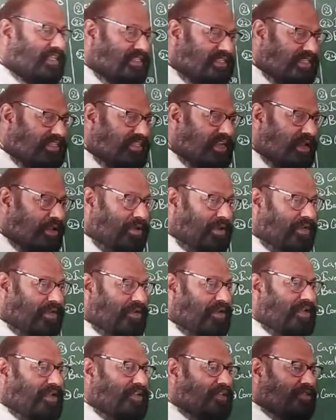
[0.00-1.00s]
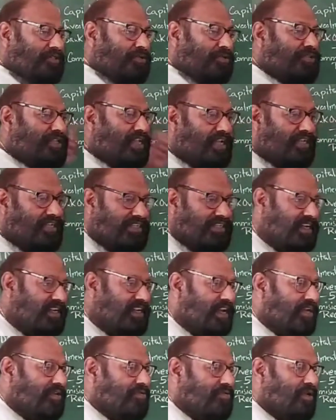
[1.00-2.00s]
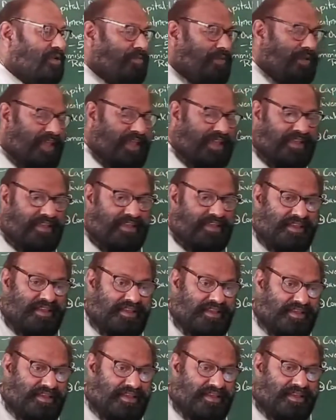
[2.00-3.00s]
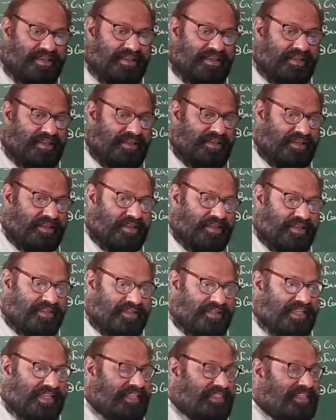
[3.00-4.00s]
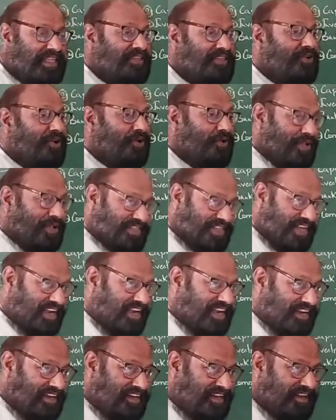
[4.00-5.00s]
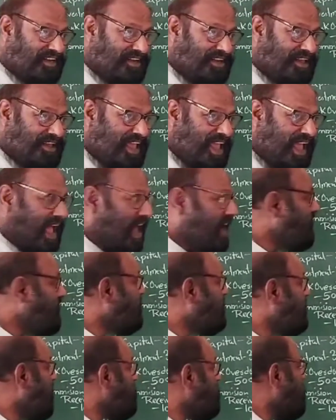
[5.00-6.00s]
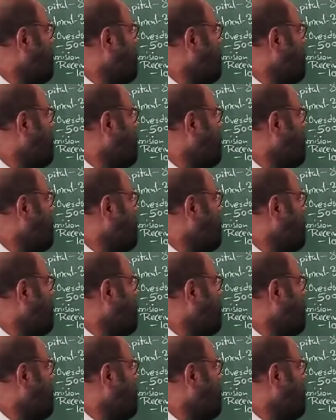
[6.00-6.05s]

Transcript: already told you, sales is debit. So sales return will be, sales is always credit